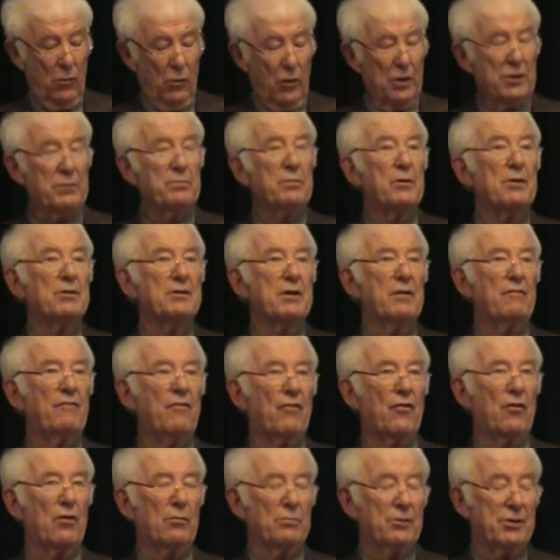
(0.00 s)
Whispers
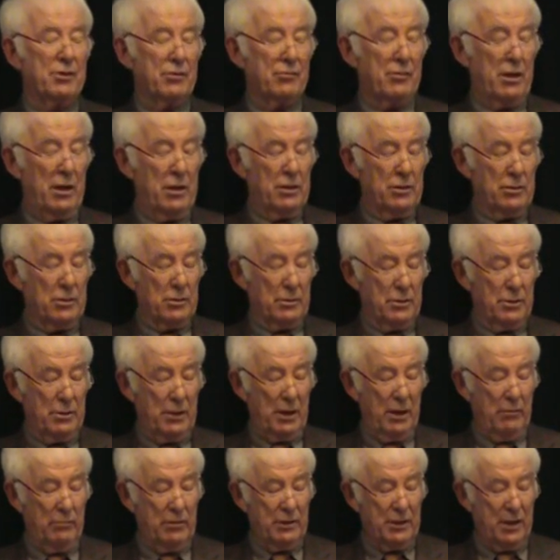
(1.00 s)
informed strangers
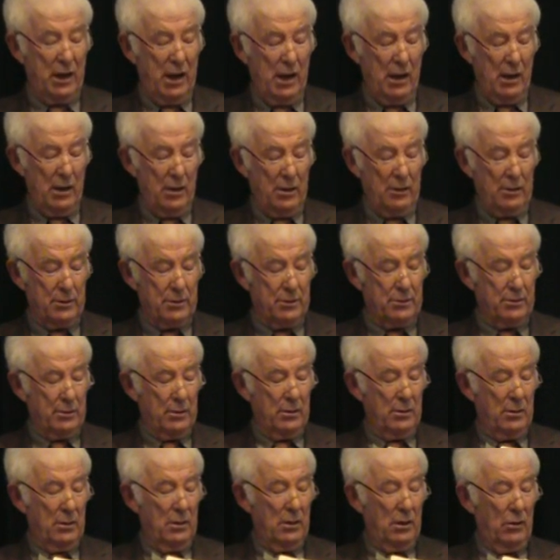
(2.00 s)
I was the eldest
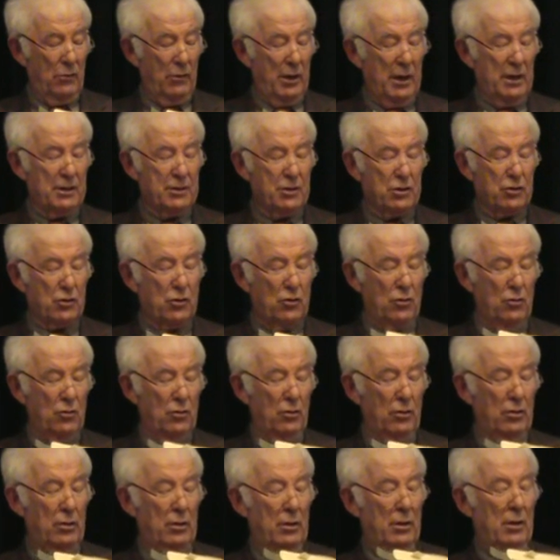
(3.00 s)
away at
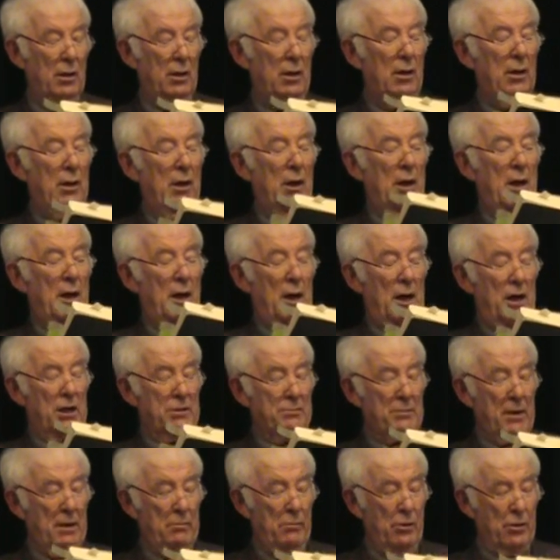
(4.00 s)
school,
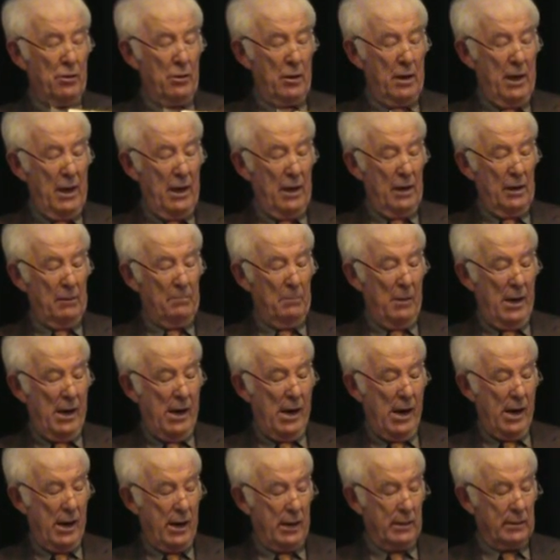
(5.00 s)
as my mother held my
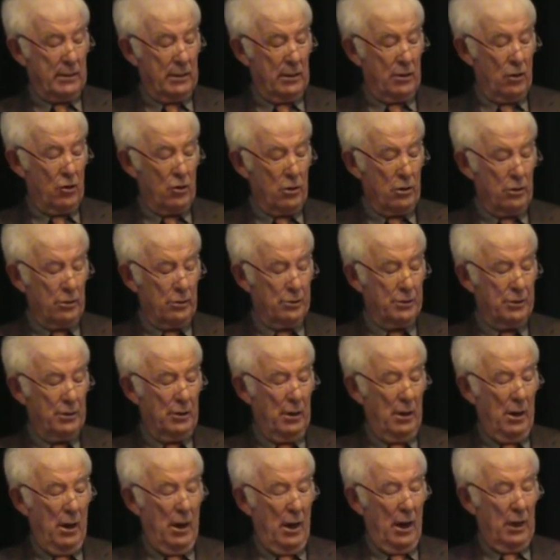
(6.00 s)
hand in
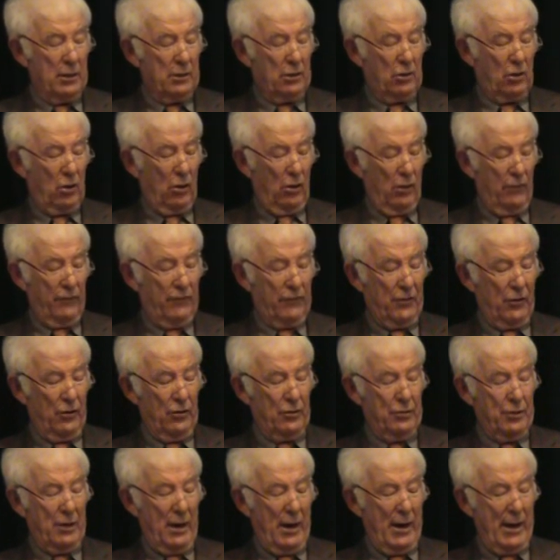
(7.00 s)
hers and coughed
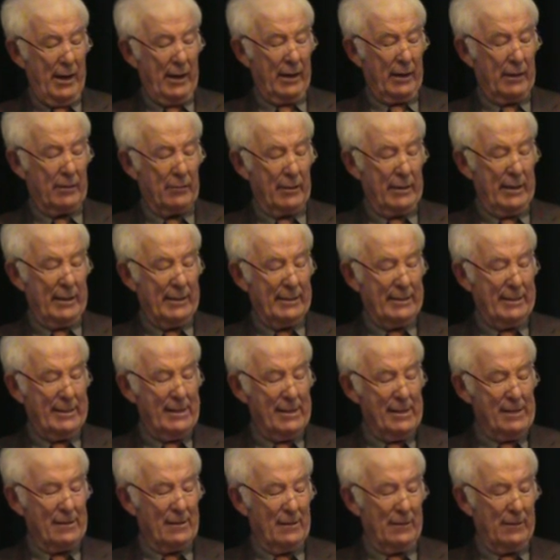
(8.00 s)
out angry,
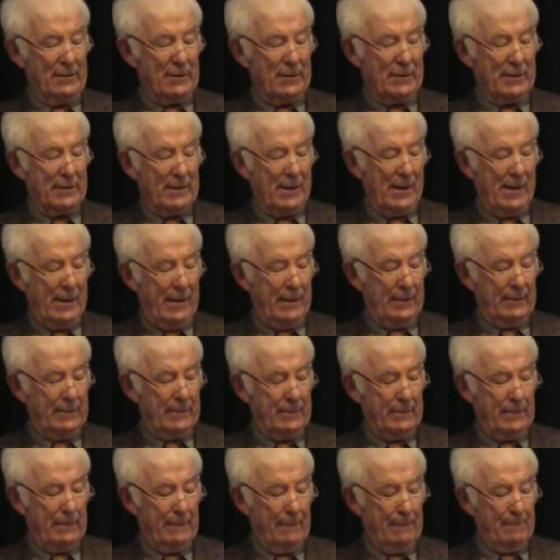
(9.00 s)
tearless
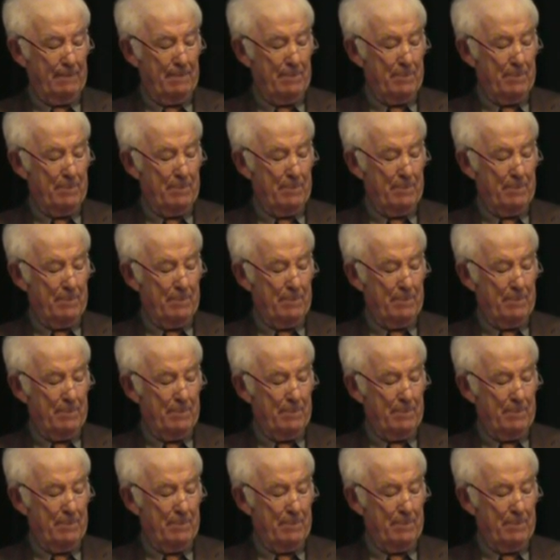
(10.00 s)
sighs.